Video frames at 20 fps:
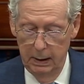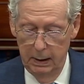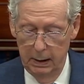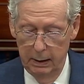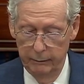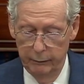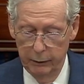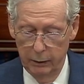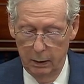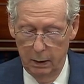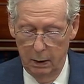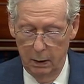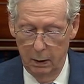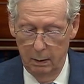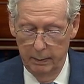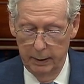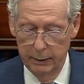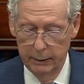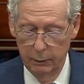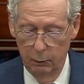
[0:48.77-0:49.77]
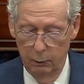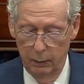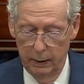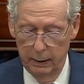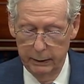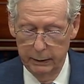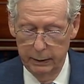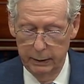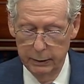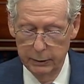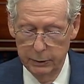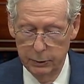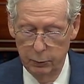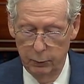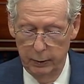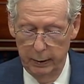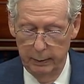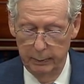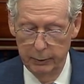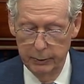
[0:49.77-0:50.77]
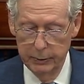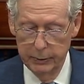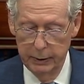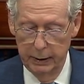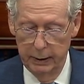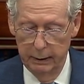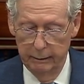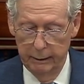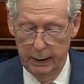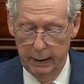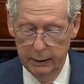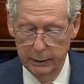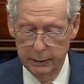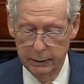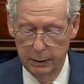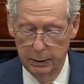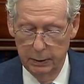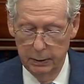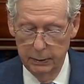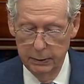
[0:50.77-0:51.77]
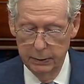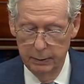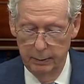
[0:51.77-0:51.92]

And for all but the wealthiest 20% of households,